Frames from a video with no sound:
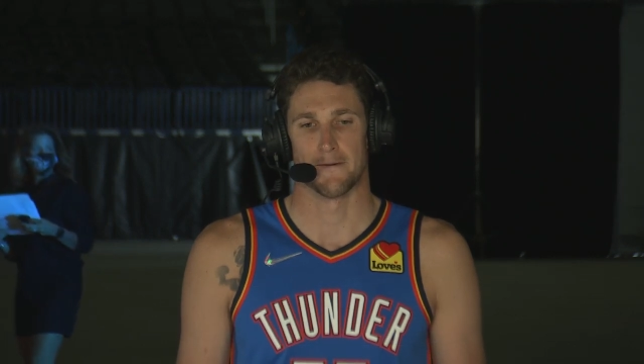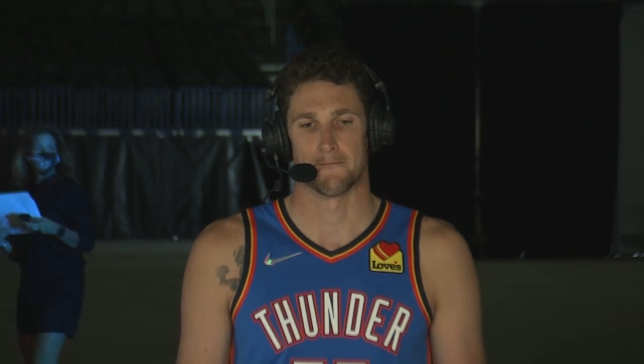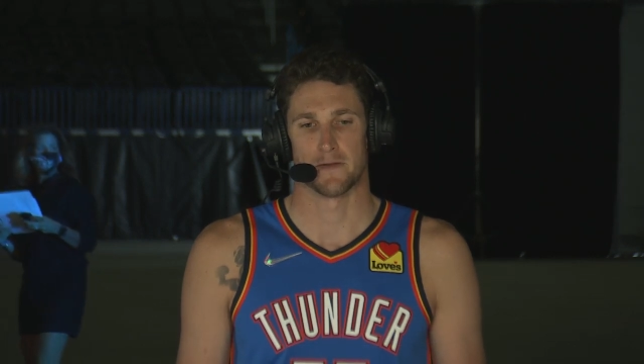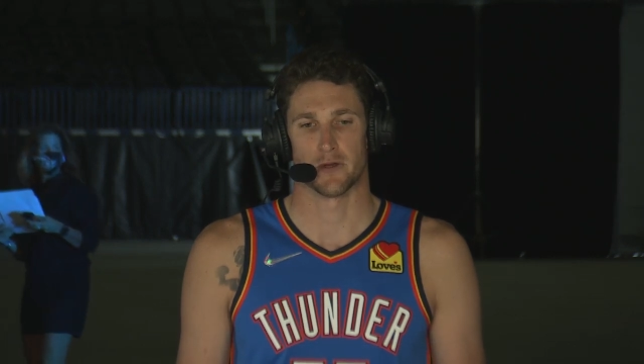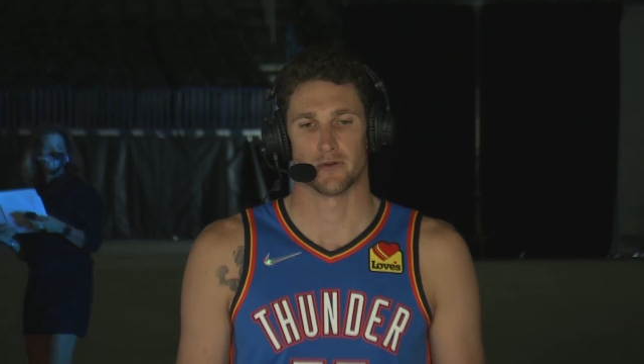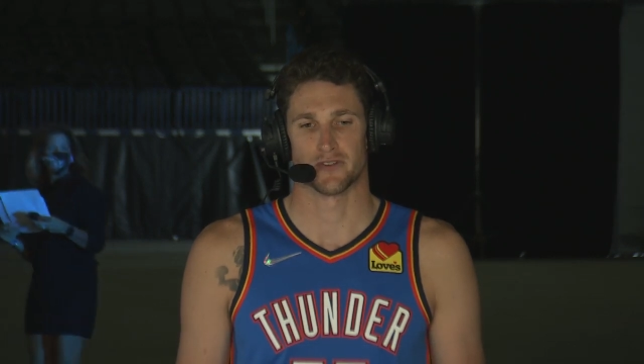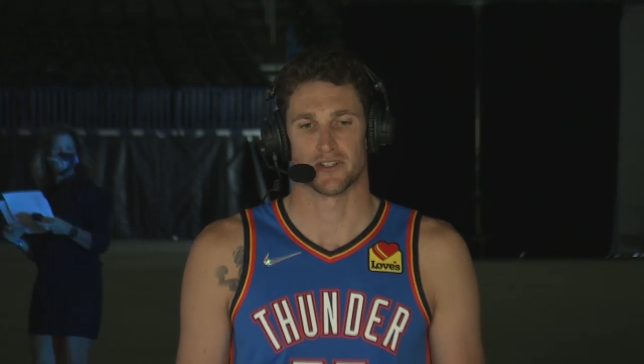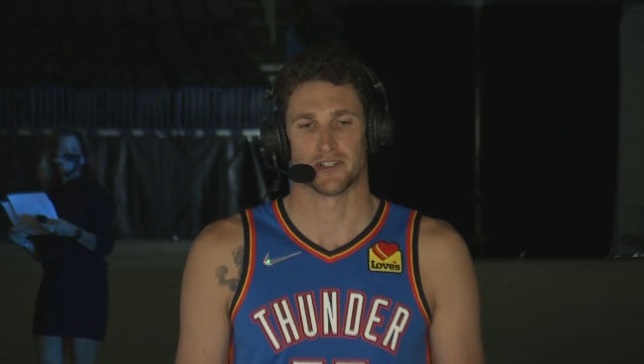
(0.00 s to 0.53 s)

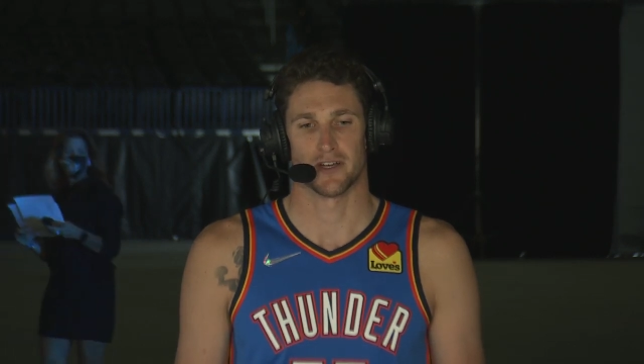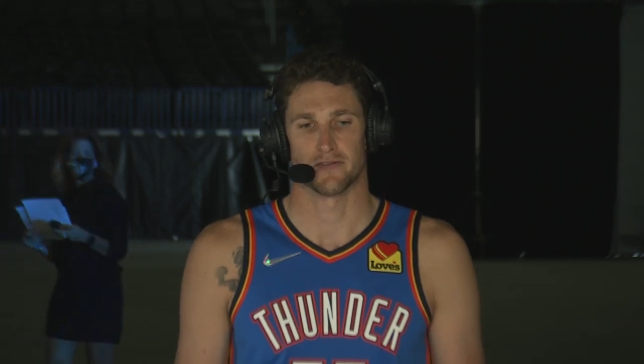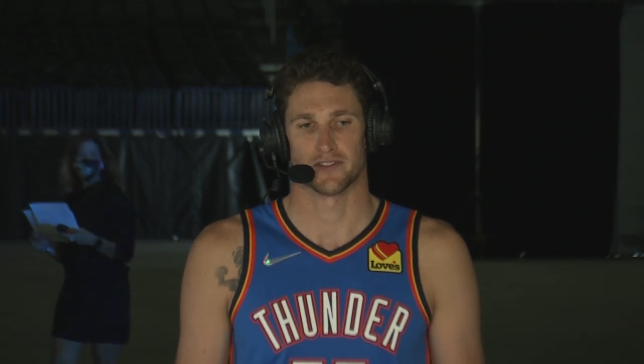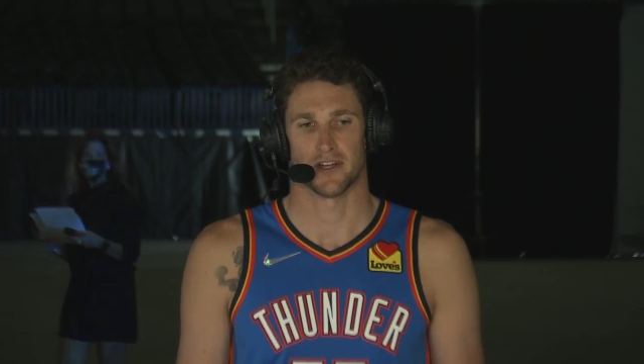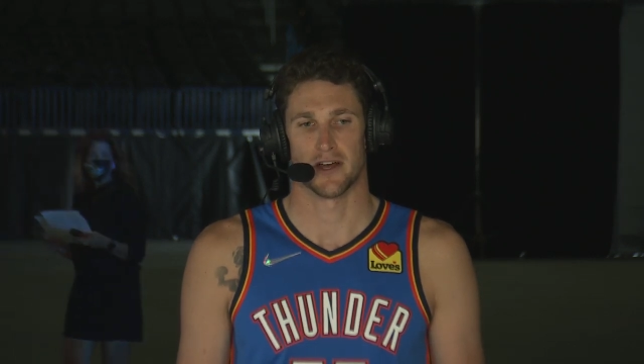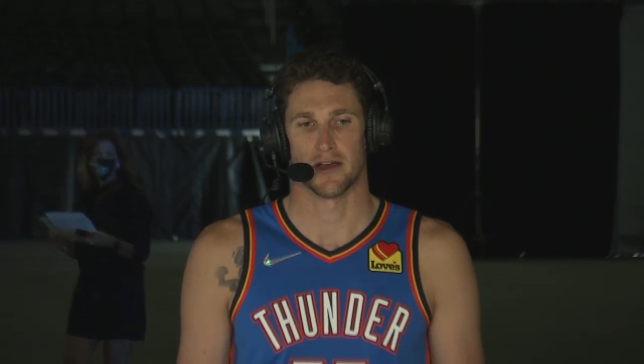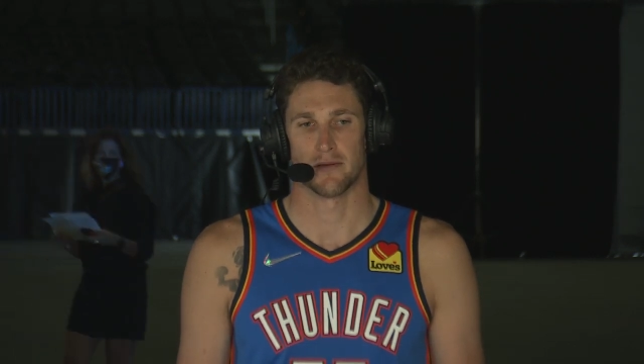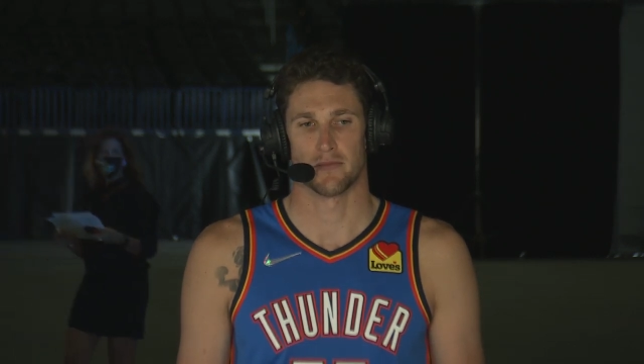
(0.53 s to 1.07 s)
It was a tough
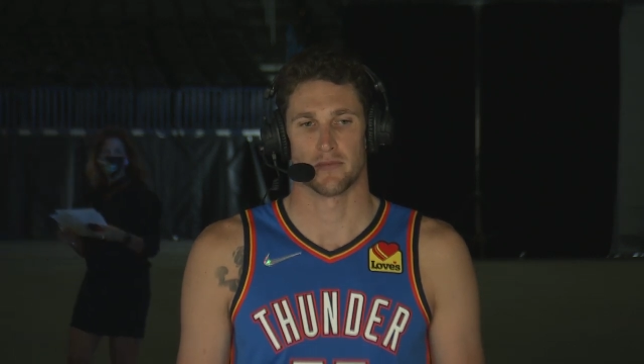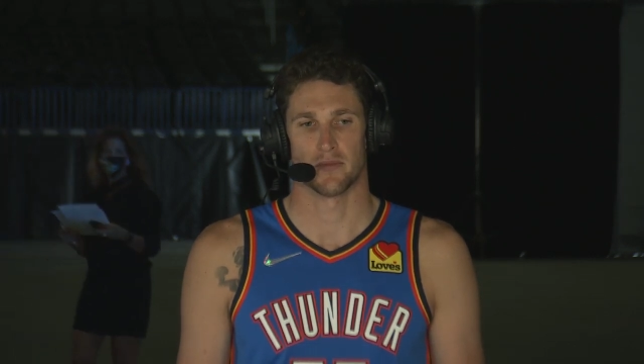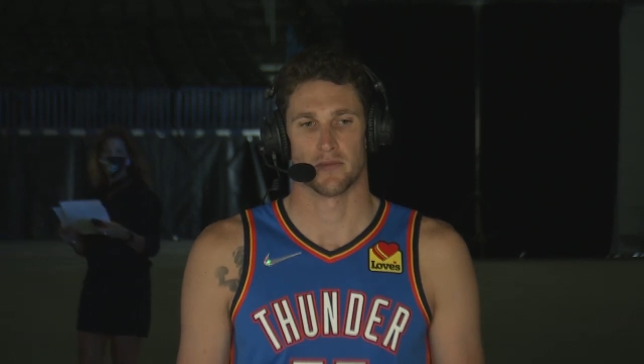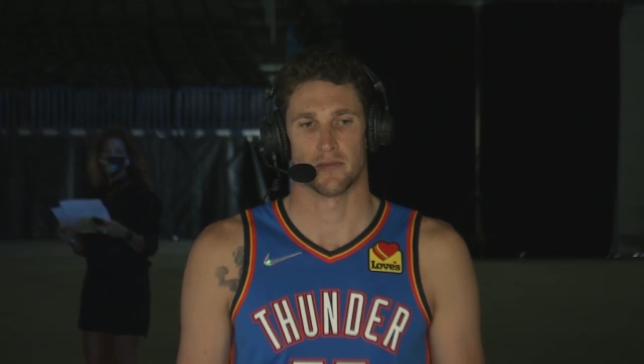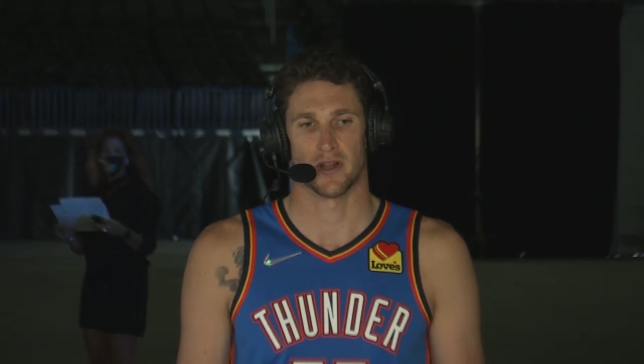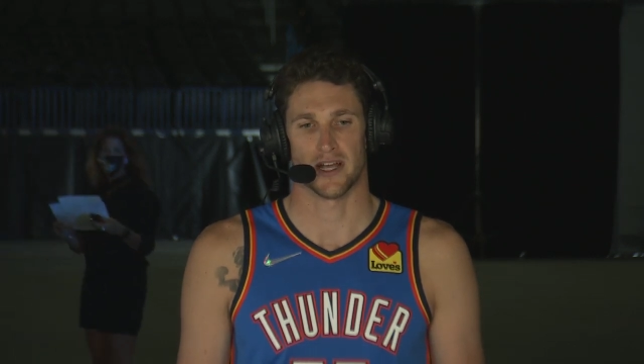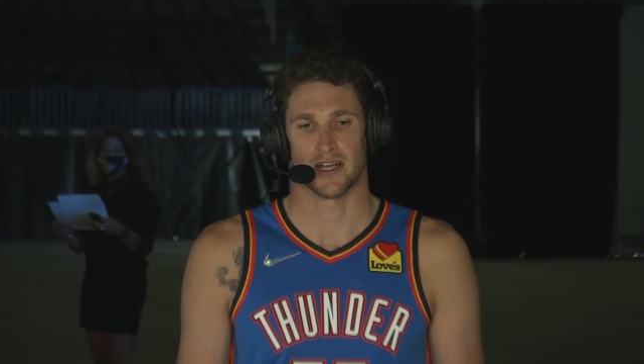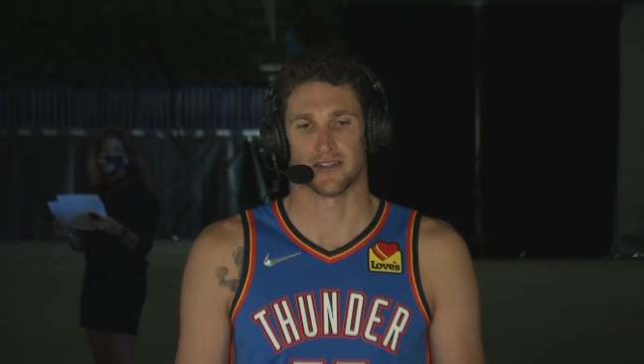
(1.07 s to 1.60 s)
time,
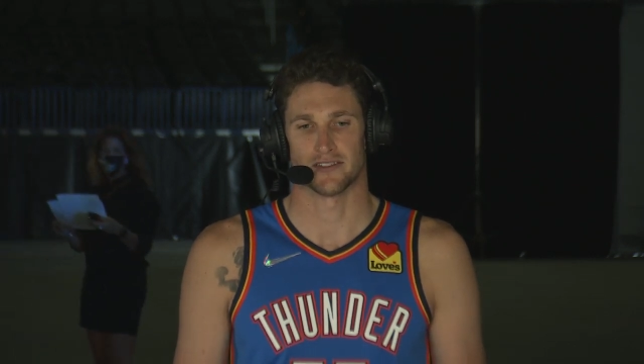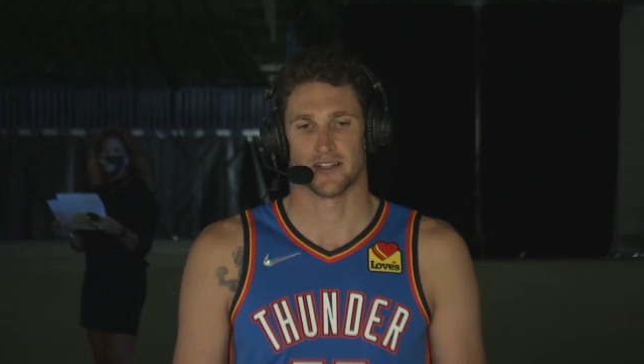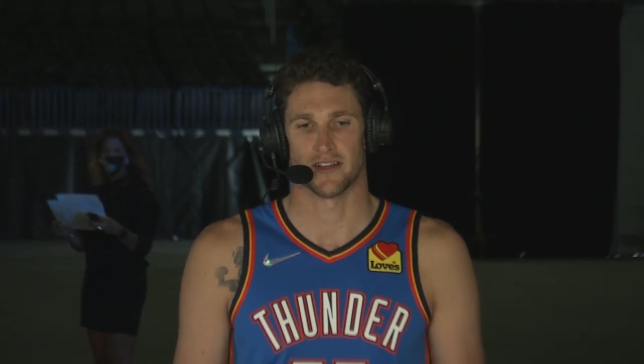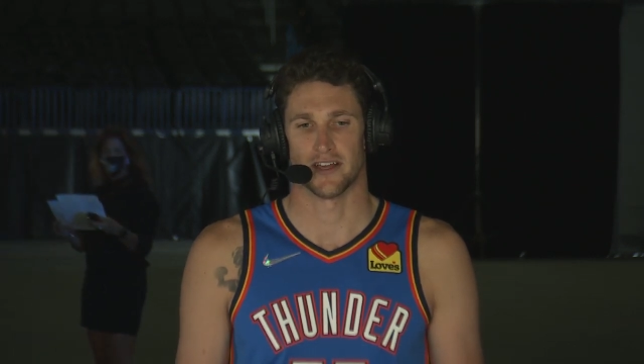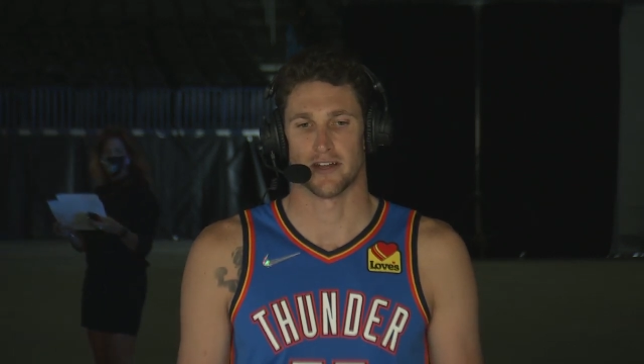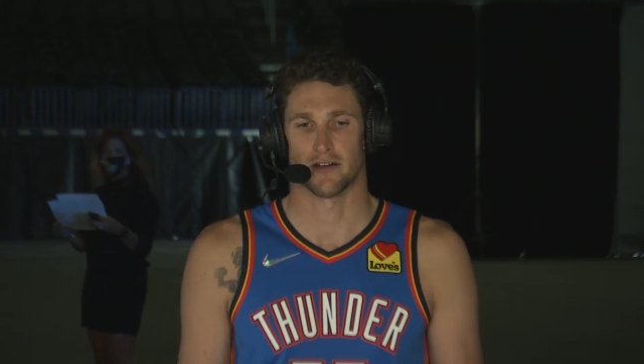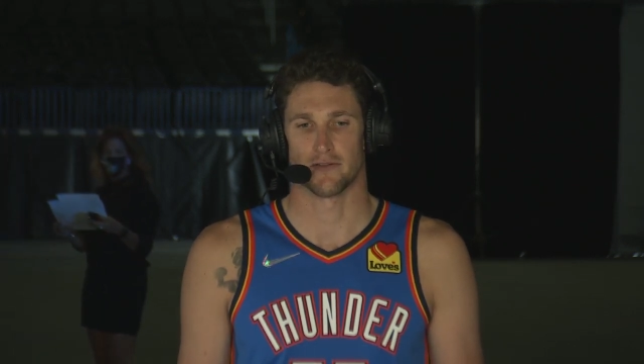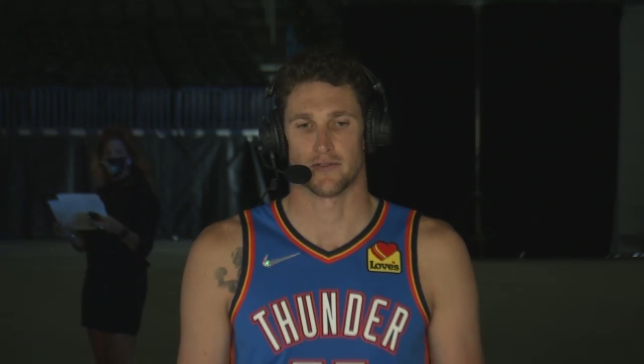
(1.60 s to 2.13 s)
like I said in
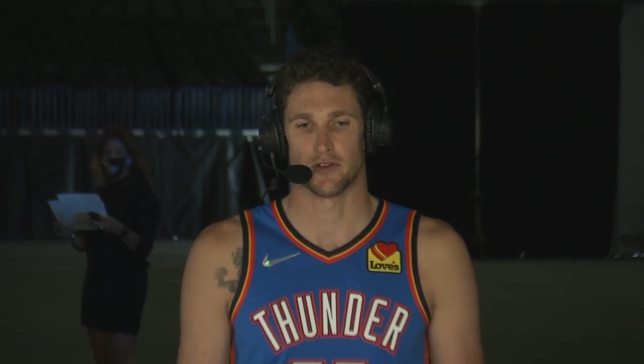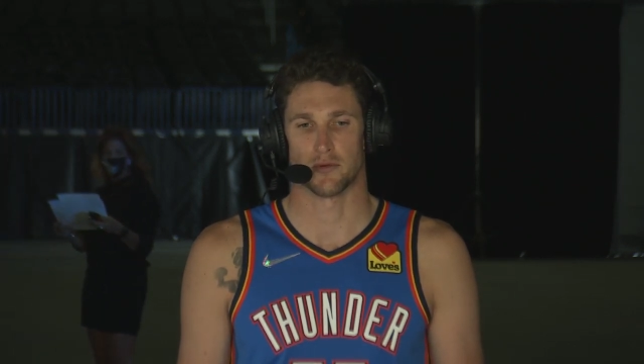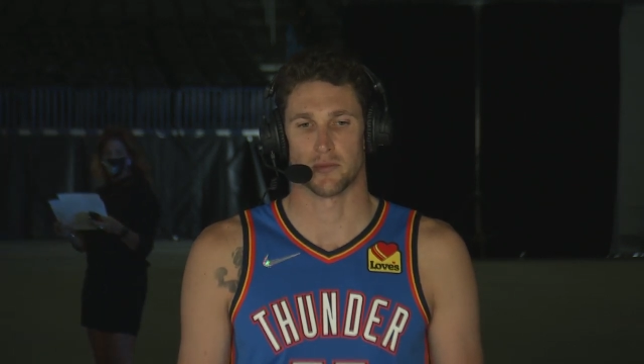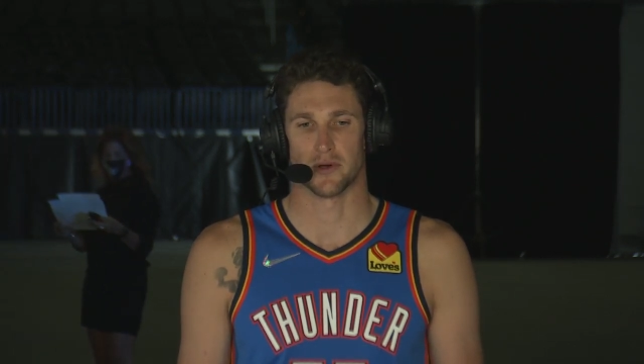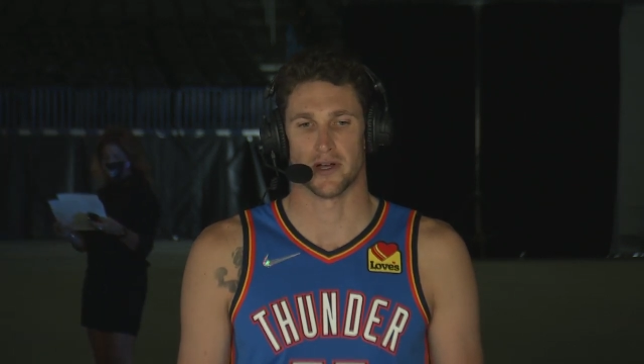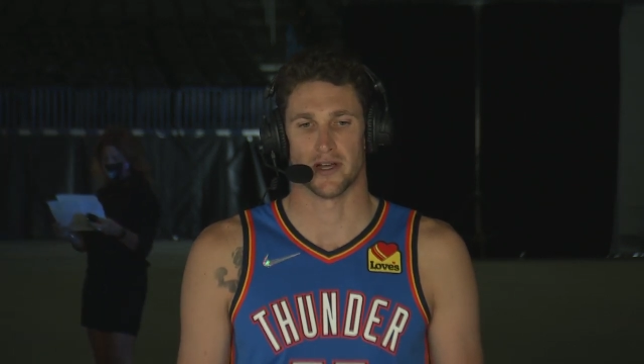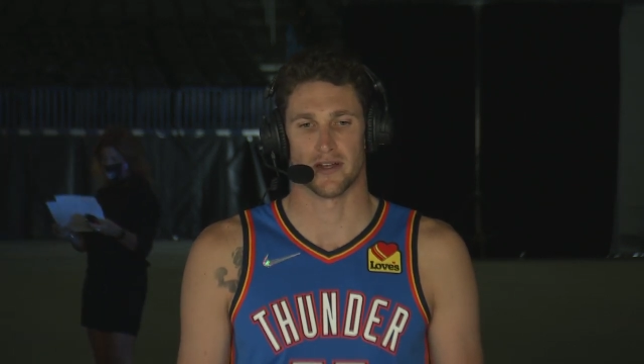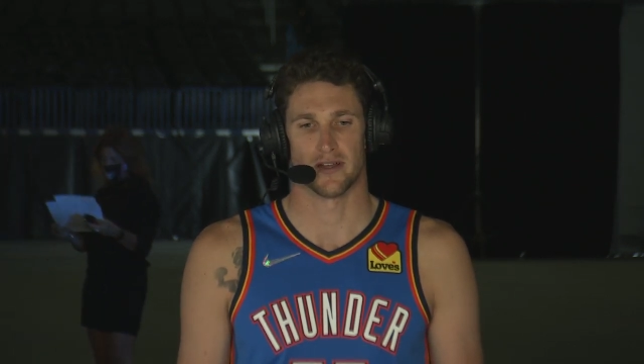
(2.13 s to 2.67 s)
the interview,
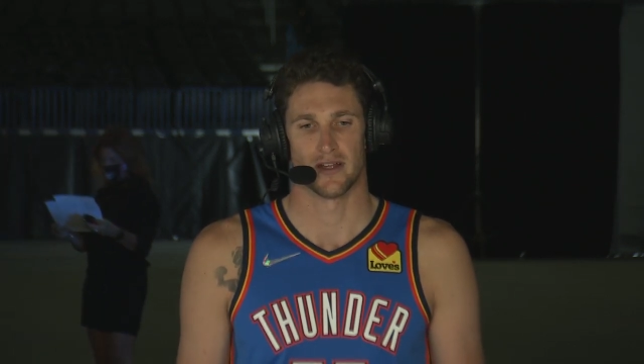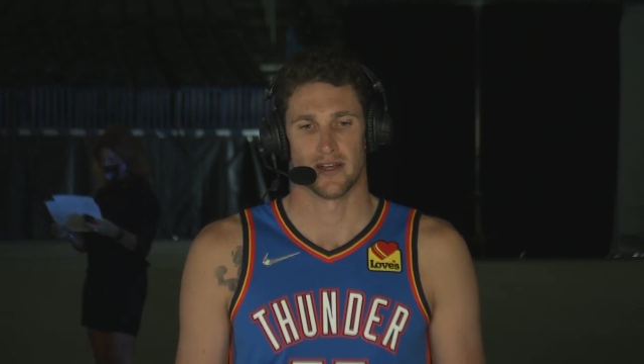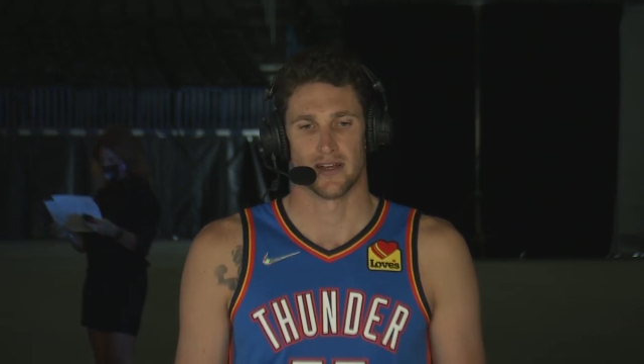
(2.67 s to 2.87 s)
but